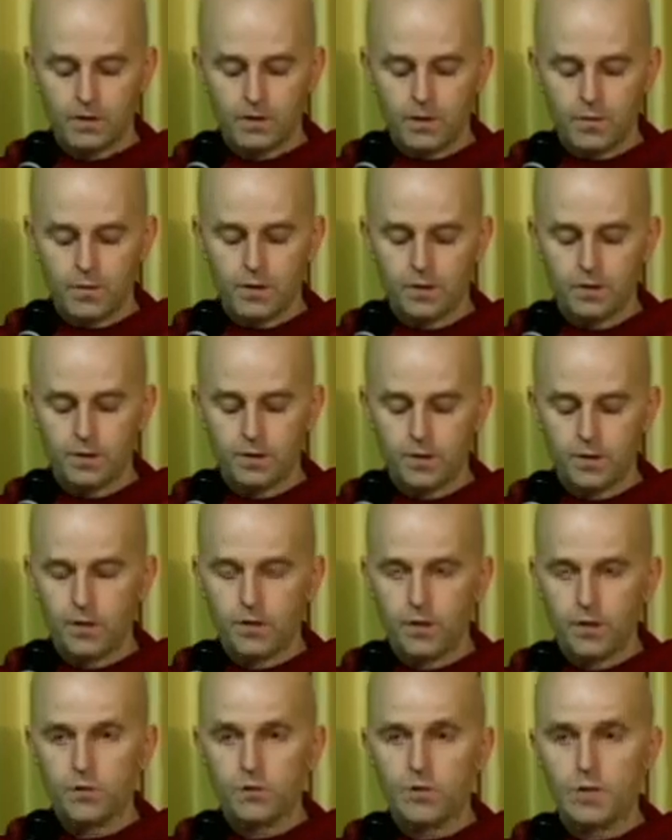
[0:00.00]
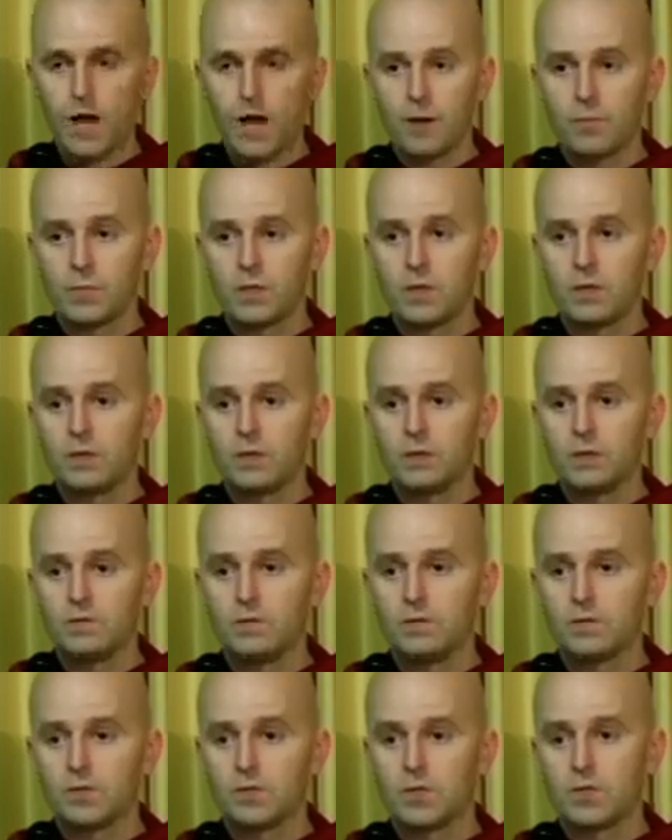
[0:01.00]
Someone who's happy
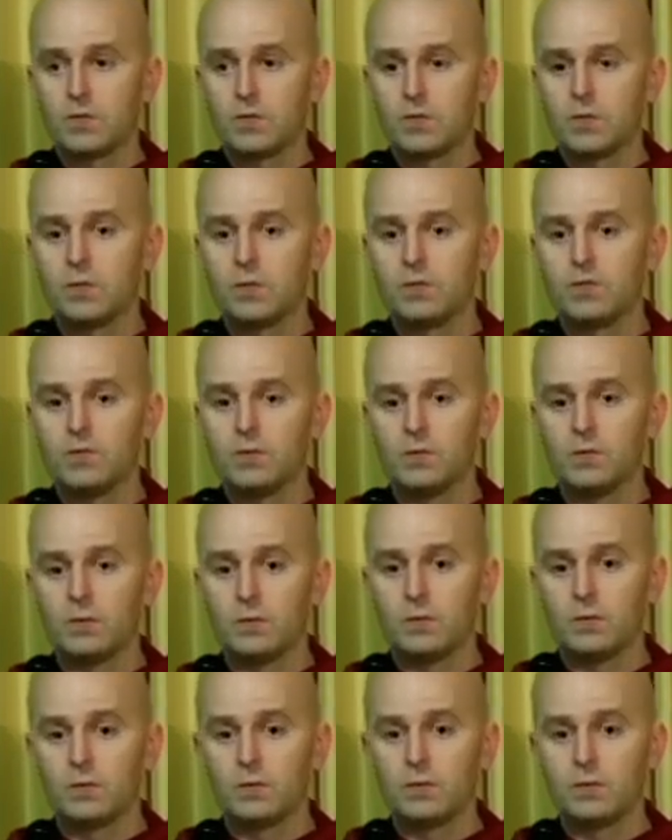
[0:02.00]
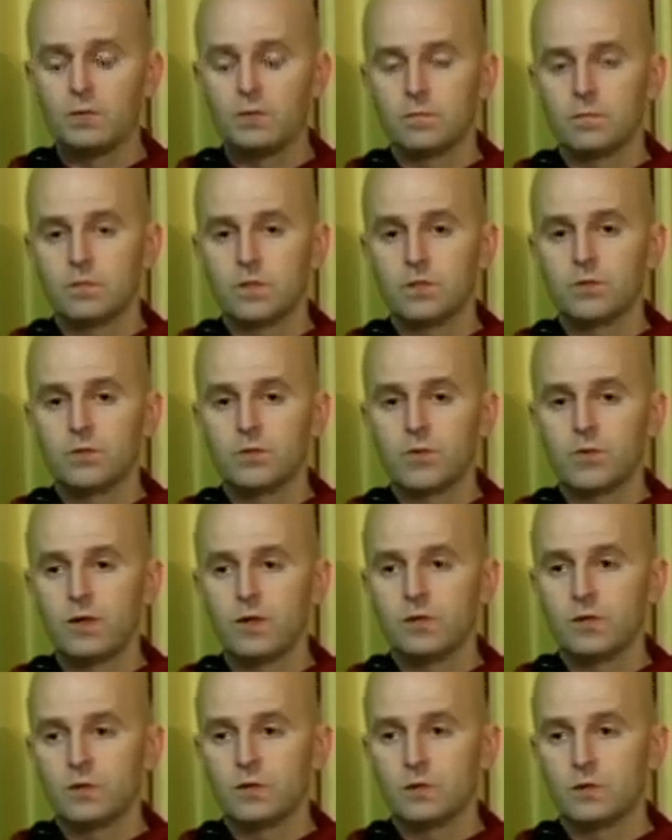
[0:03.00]
just with the food that
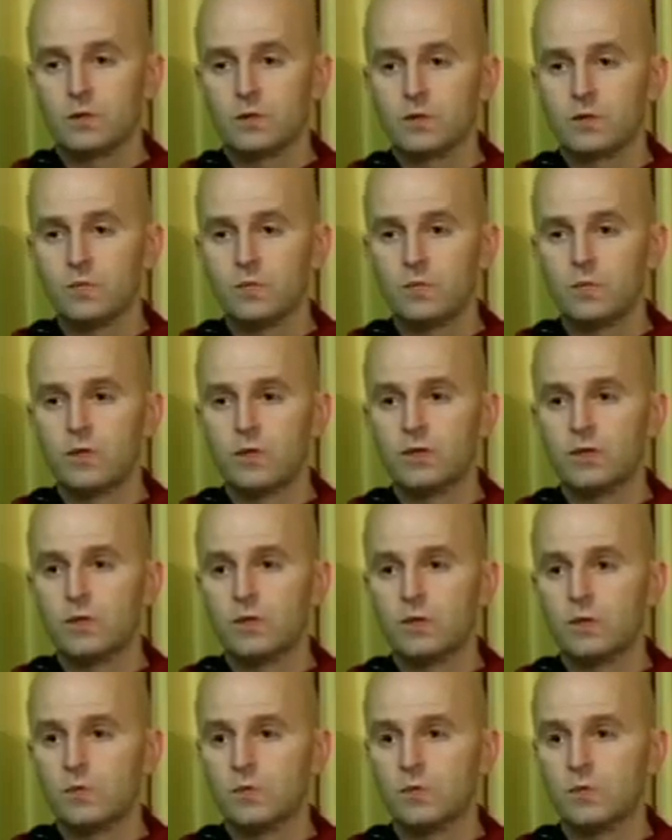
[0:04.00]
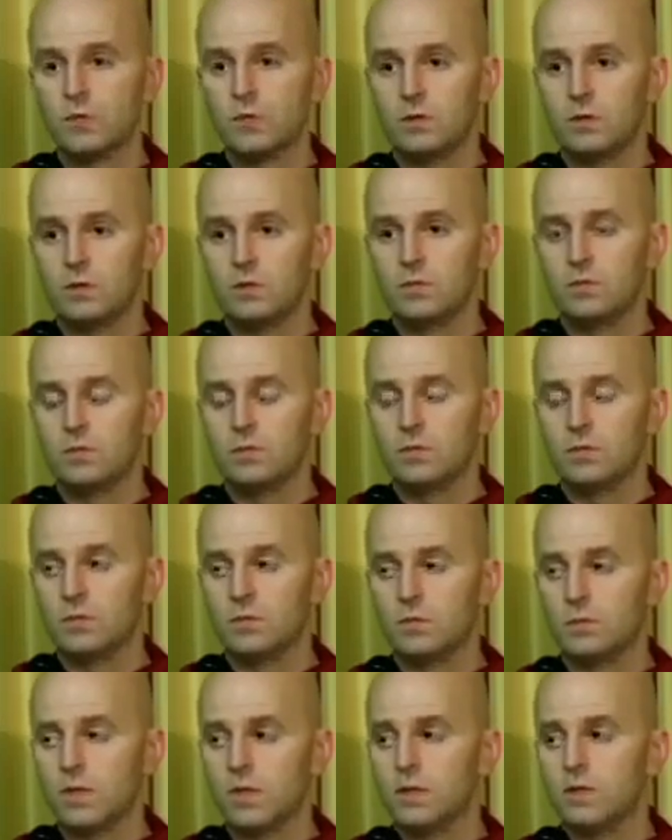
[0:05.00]
strangers put into his bowl
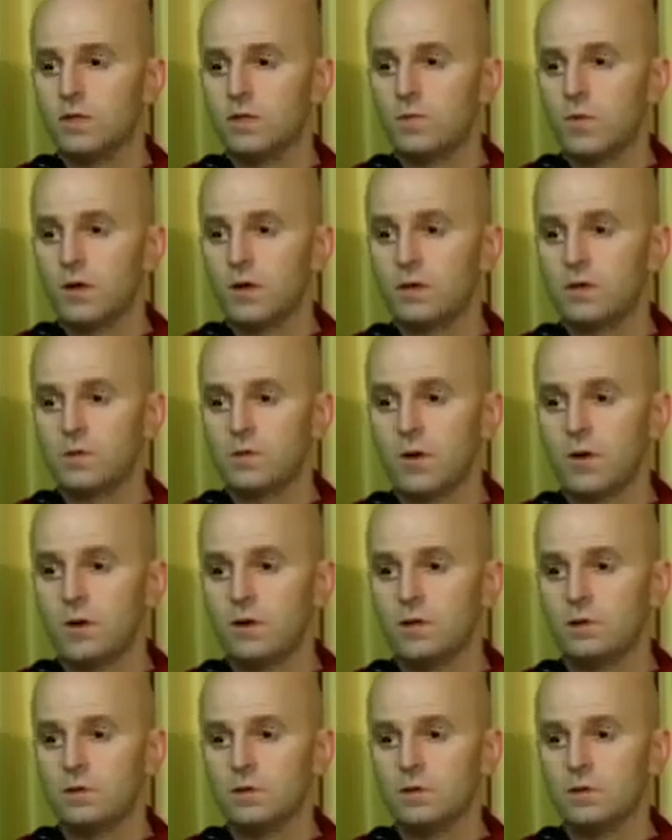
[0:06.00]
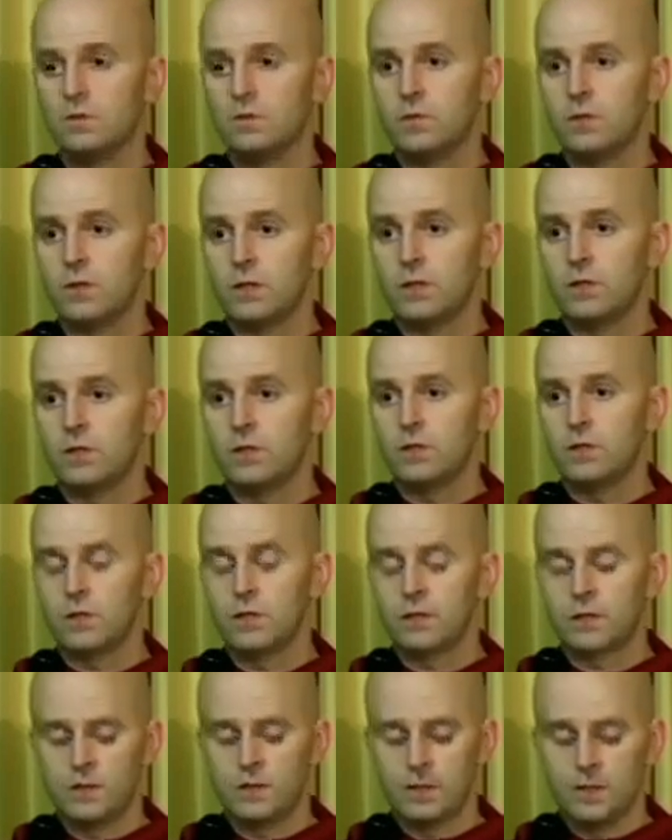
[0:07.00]
as he walks around the
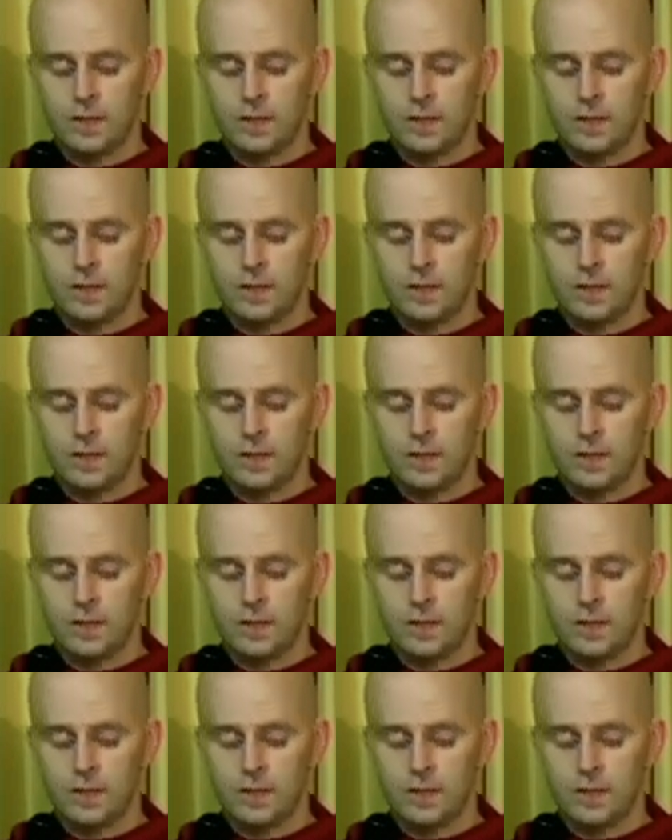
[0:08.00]
village.